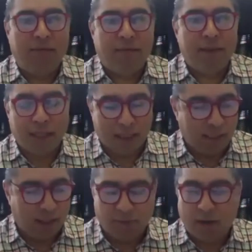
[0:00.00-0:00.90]
It's like
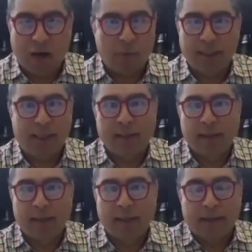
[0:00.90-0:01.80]
that flower that
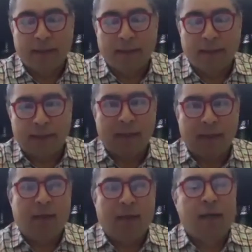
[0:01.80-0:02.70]

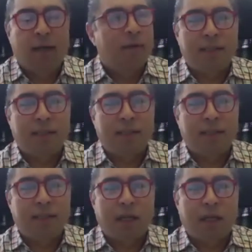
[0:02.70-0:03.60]
rises
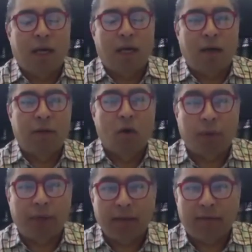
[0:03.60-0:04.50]
from the
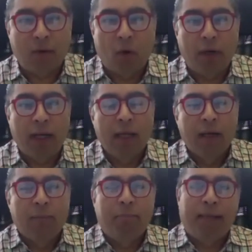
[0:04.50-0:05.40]
concrete floor.
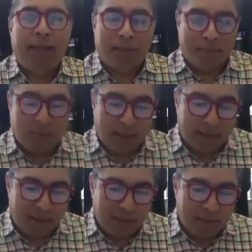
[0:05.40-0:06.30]
But
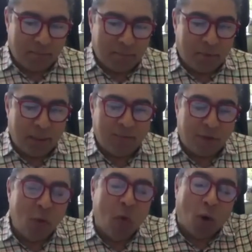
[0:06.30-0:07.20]
if
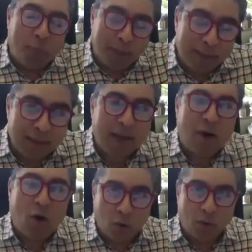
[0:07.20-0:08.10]
you open
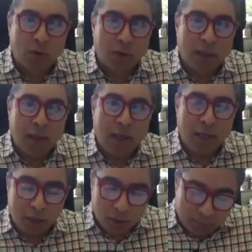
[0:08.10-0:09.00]
a hole
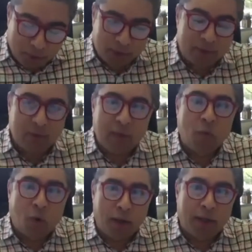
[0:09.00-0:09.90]
and you put
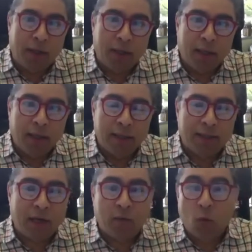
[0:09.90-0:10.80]
water,
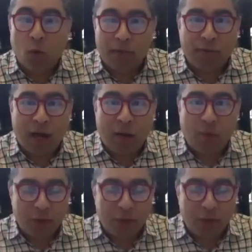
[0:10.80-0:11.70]
instead of one
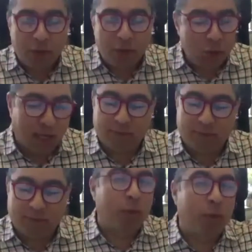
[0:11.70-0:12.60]
flower, you will have
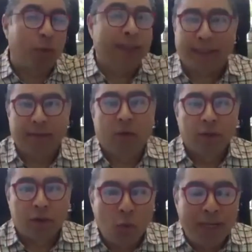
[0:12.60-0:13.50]
20. So
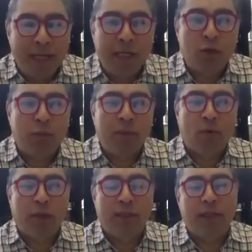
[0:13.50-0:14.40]
we need to be
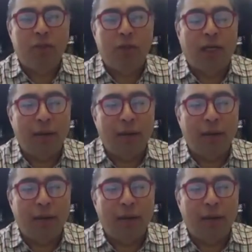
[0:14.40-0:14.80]
more intentional.